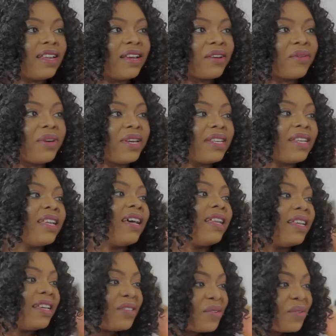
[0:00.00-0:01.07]
I created, and
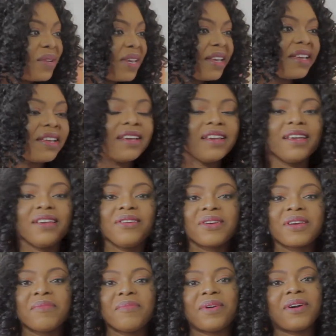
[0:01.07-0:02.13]
then today you
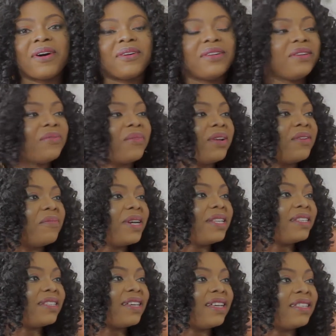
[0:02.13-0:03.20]
came around in one of my
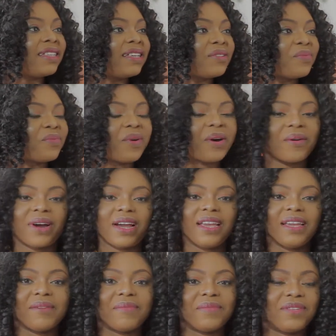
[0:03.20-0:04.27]
designs as well. I
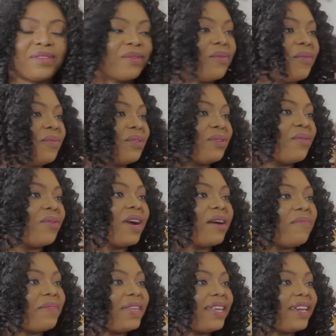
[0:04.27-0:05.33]
am so
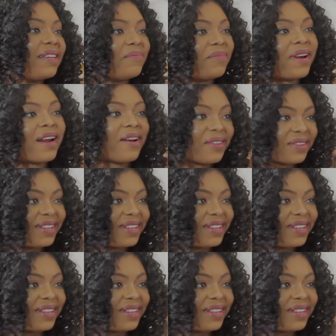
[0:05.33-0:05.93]
happy and proud.